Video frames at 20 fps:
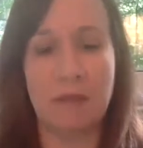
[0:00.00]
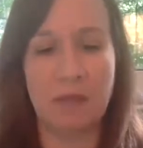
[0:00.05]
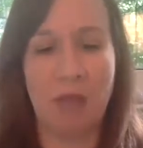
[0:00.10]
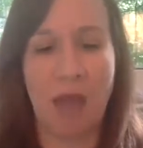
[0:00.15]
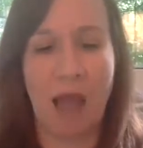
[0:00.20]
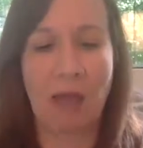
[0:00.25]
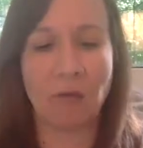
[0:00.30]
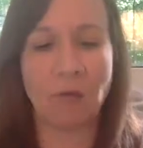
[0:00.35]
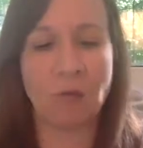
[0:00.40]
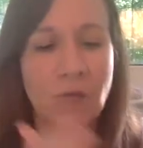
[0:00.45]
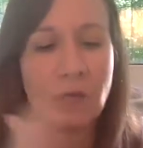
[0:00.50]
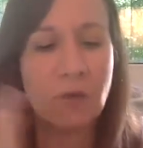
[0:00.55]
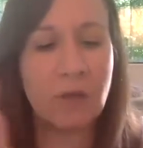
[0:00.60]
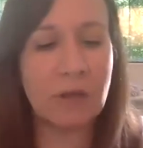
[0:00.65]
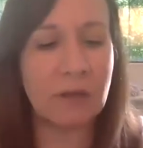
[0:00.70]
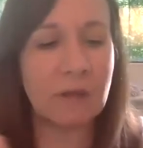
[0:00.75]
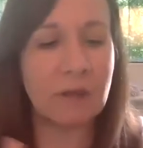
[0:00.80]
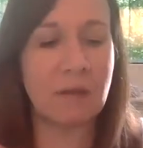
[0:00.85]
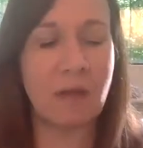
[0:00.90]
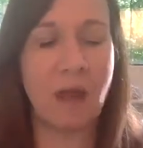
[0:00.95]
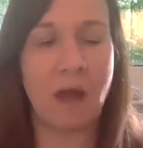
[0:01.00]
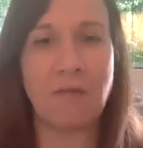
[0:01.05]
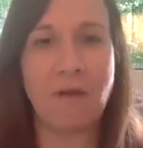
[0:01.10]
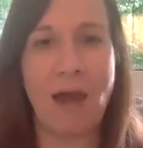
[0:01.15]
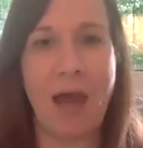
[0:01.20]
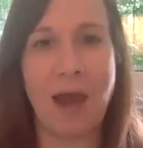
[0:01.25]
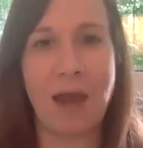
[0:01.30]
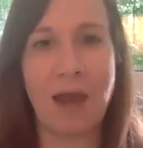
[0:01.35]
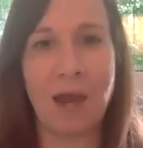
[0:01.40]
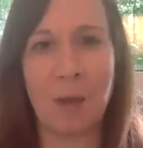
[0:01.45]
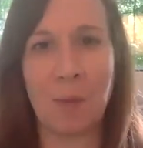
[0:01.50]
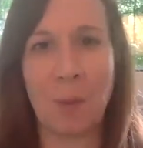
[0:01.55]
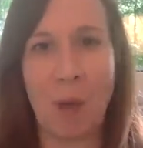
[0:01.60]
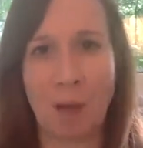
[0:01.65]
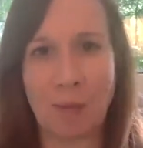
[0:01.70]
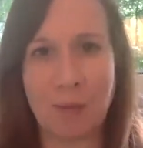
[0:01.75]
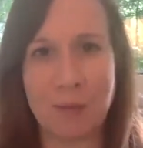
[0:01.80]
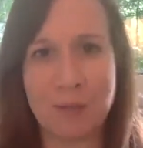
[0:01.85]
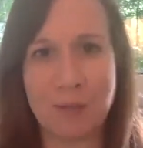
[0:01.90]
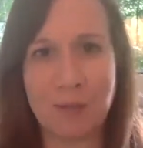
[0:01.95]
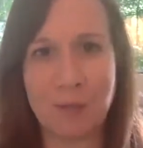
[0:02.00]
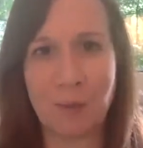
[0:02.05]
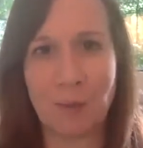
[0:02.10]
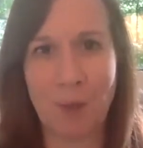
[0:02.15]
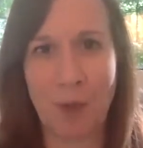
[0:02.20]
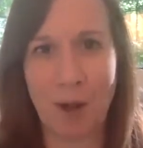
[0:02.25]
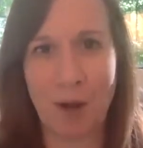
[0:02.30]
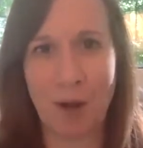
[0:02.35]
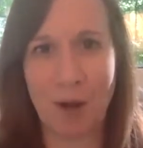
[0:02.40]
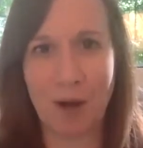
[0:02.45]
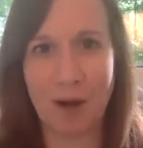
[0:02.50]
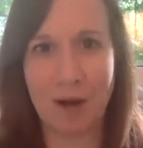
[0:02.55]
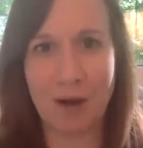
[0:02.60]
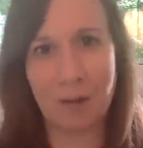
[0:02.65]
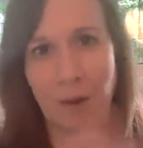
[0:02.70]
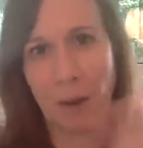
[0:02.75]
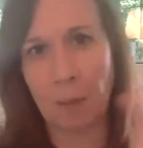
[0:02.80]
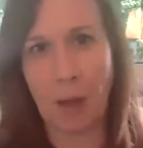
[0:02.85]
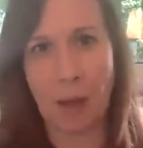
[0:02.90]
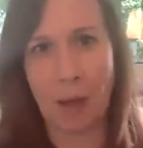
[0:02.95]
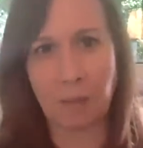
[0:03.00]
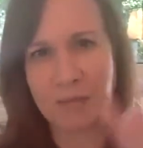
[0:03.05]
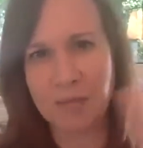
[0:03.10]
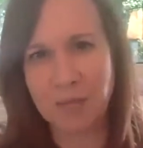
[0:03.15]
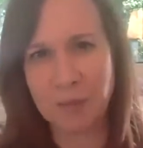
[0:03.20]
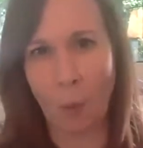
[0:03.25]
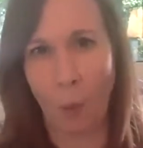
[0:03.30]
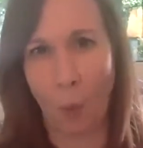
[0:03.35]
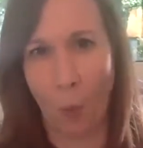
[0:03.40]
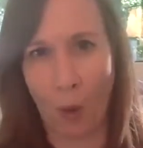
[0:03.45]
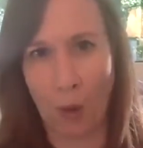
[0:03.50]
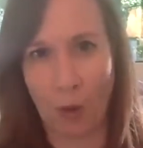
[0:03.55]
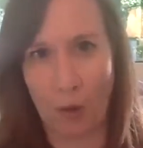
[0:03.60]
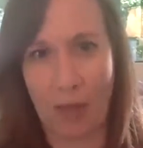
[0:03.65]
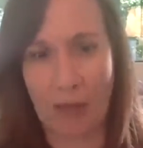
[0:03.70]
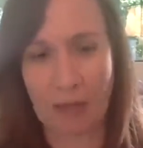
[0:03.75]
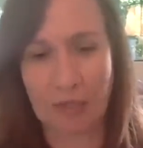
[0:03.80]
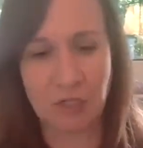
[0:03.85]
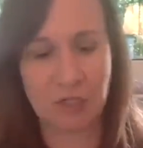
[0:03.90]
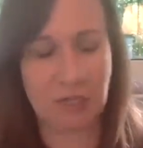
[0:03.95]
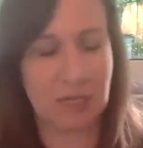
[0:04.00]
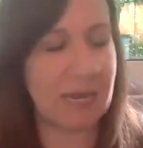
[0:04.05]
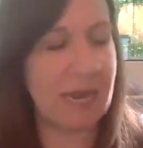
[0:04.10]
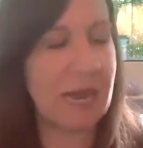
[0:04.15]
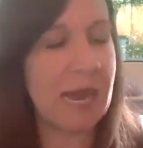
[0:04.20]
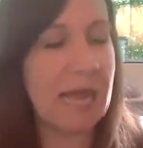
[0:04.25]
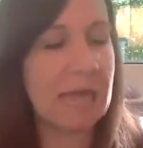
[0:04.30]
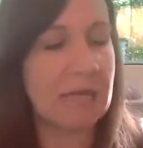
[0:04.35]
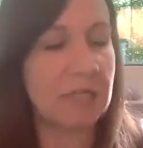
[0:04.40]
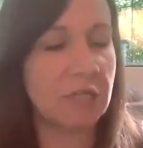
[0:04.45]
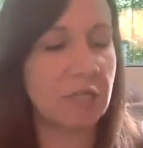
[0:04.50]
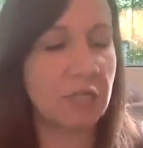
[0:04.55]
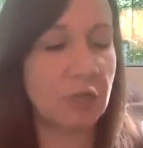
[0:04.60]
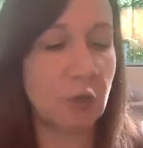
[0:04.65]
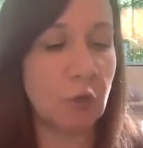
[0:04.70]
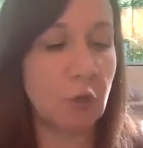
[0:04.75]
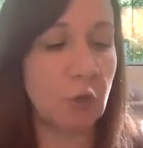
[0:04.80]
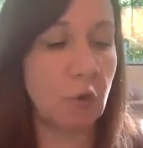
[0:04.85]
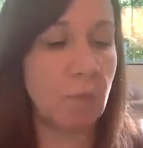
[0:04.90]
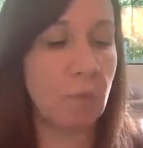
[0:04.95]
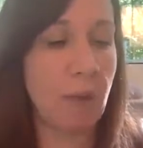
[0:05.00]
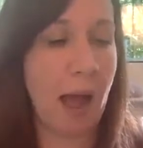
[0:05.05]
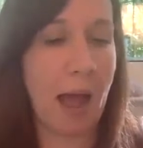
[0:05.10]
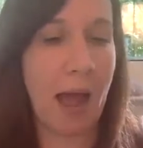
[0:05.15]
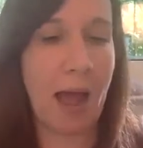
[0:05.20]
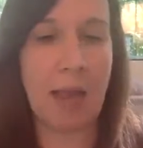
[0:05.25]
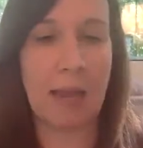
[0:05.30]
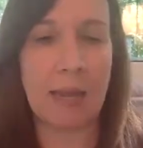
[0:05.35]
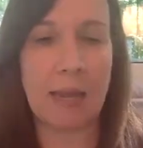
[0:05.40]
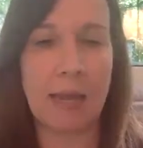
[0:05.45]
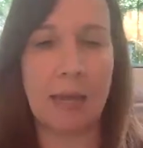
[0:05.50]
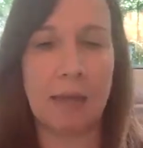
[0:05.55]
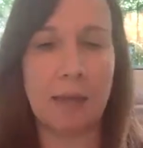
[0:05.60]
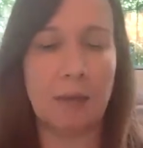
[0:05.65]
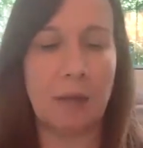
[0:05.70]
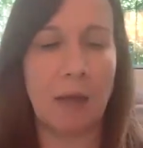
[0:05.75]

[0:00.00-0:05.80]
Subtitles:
I really love adding Babassu oil actually, to my